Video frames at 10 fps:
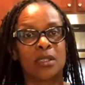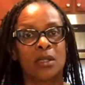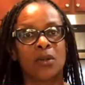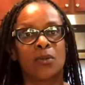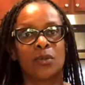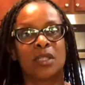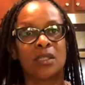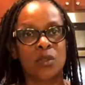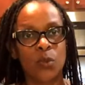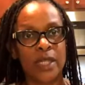So
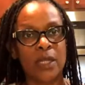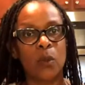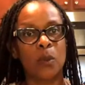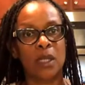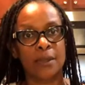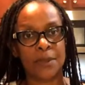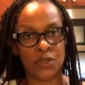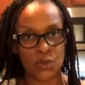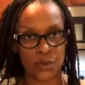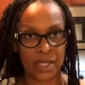this week, what we're going to be
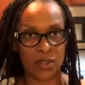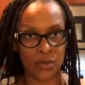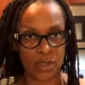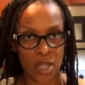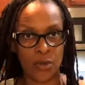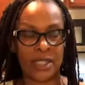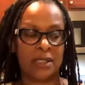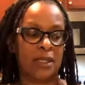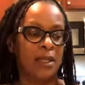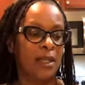doing, you'll notice,
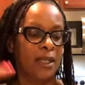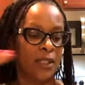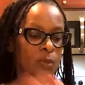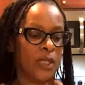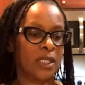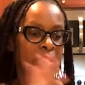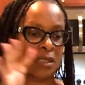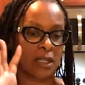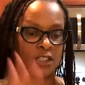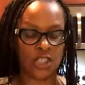is we're going to
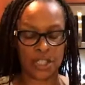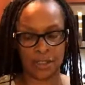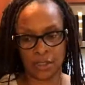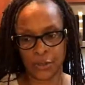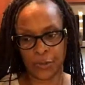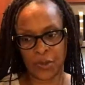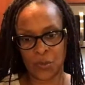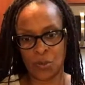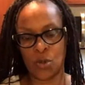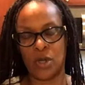start sharing a little bit
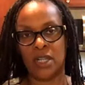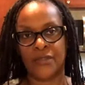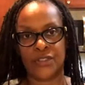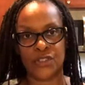more of the